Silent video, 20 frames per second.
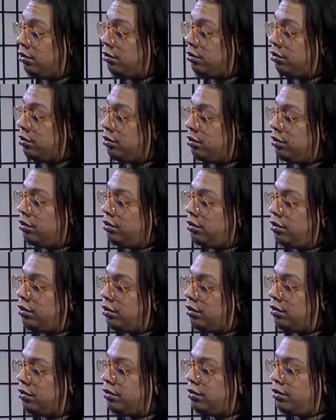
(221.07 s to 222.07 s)

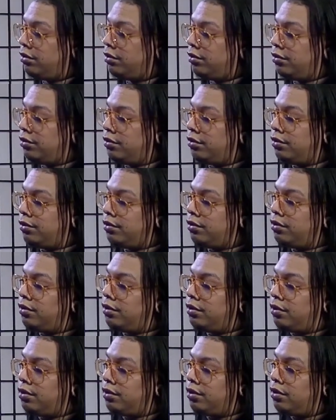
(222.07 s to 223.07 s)

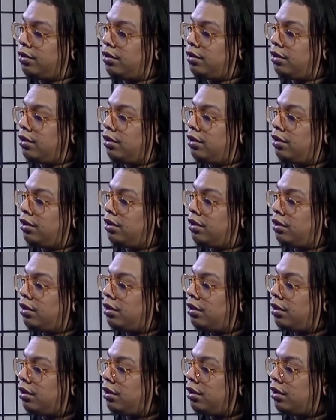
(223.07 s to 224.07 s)

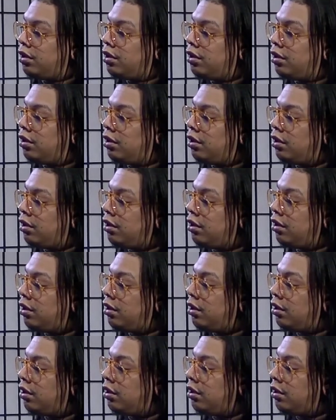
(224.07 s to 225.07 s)

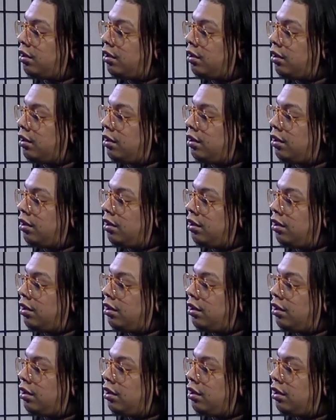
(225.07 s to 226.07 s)

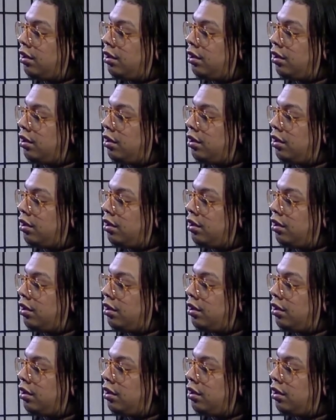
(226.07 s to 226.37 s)
(no one is talking)